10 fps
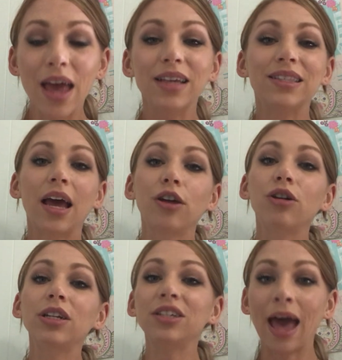Set
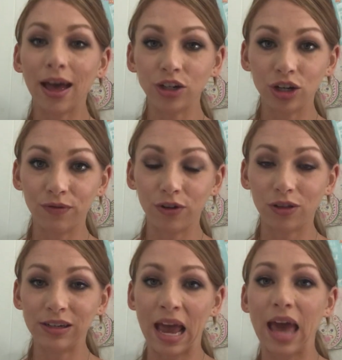your intention for
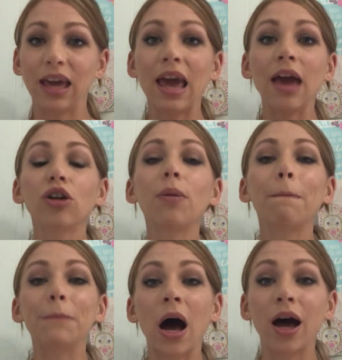the day. Get your
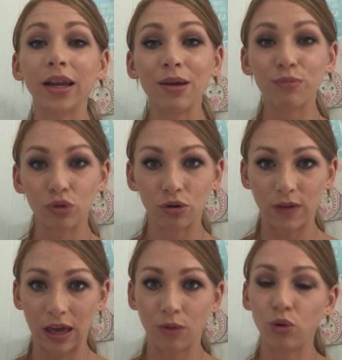body
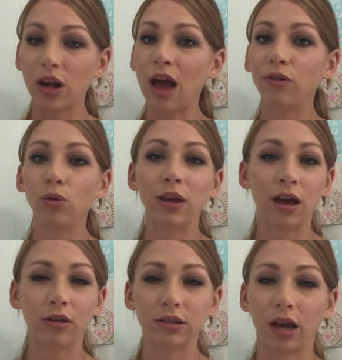moving in whatever way
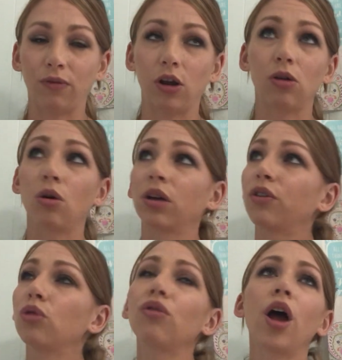that looks like for you. Going
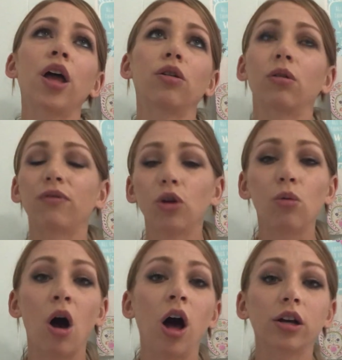for a run, going for
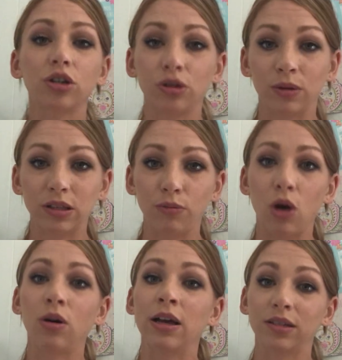a walk, doing some
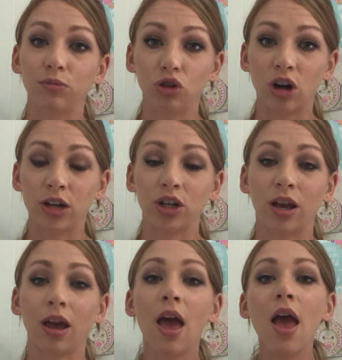yoga, some
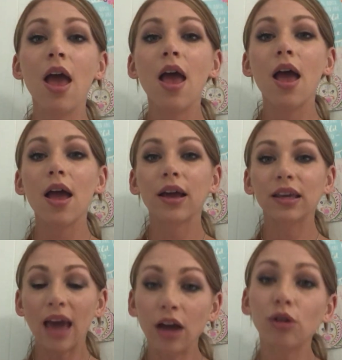stretching.
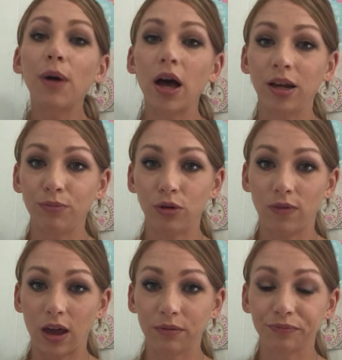Get your body
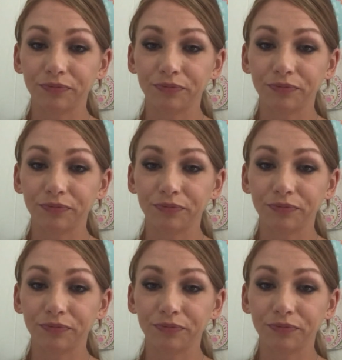moving.